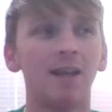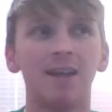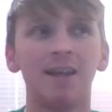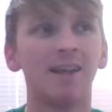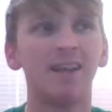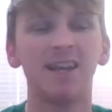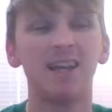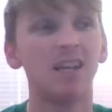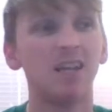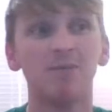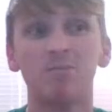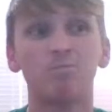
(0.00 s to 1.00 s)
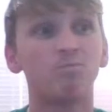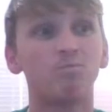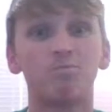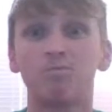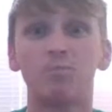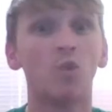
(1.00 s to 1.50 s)
He
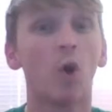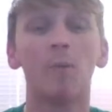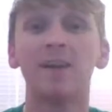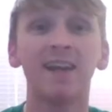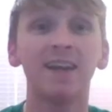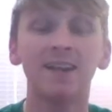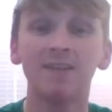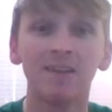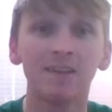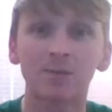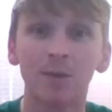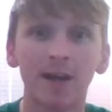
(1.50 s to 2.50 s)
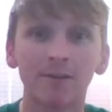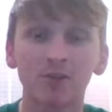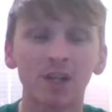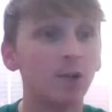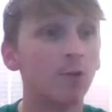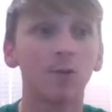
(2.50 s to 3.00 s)
dominated this match.
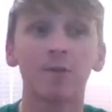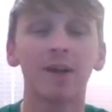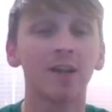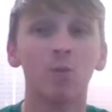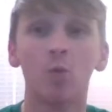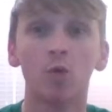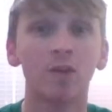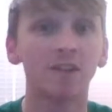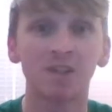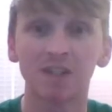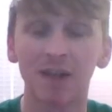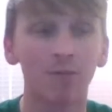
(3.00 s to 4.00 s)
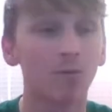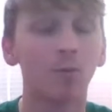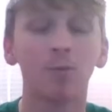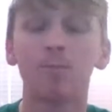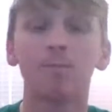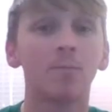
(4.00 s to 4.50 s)
He could have had it won at
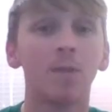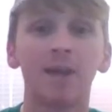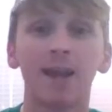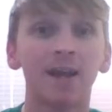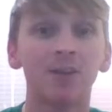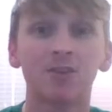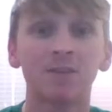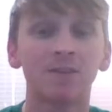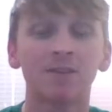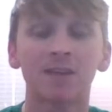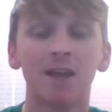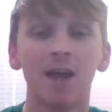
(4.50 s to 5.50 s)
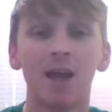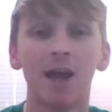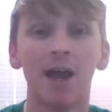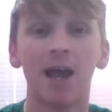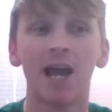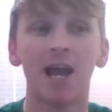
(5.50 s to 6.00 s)
several occasions,
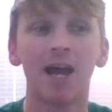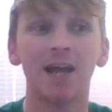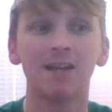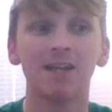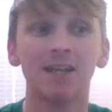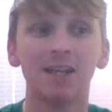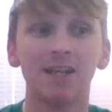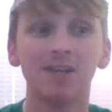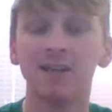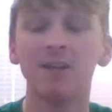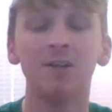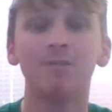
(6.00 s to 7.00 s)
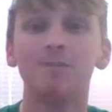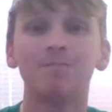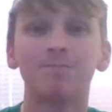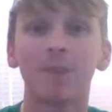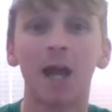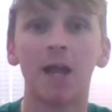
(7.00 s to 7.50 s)
and he didn't.
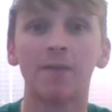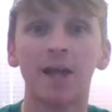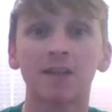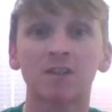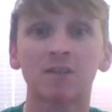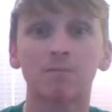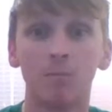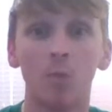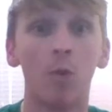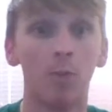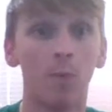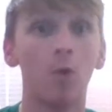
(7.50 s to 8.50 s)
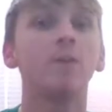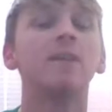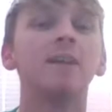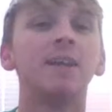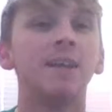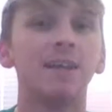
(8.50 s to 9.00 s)
And that's the point.
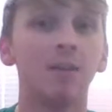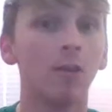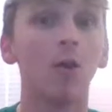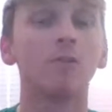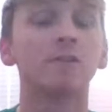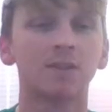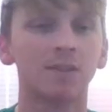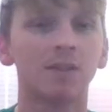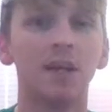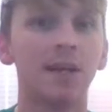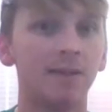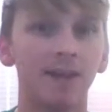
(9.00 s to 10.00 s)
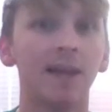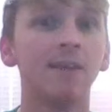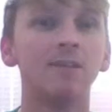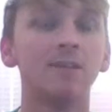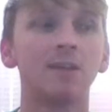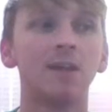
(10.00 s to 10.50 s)
He lost in the
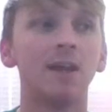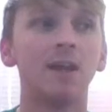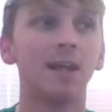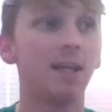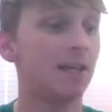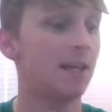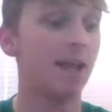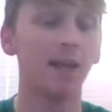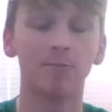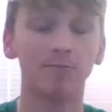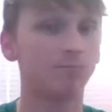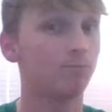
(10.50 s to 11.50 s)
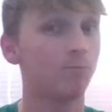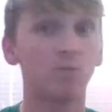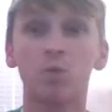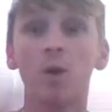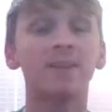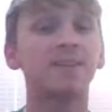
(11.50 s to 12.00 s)
end. He hit
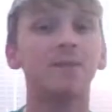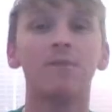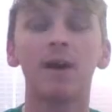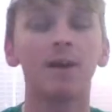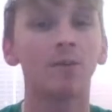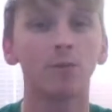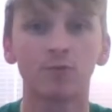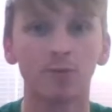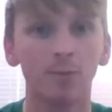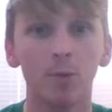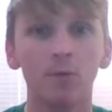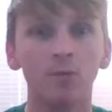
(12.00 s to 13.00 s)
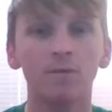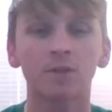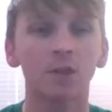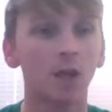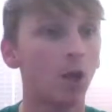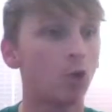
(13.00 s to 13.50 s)
2,500 moves,
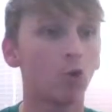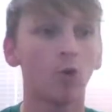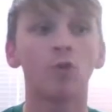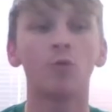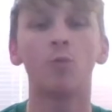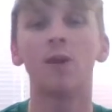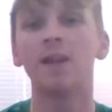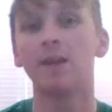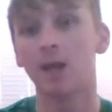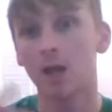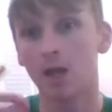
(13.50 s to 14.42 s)
couldn't win.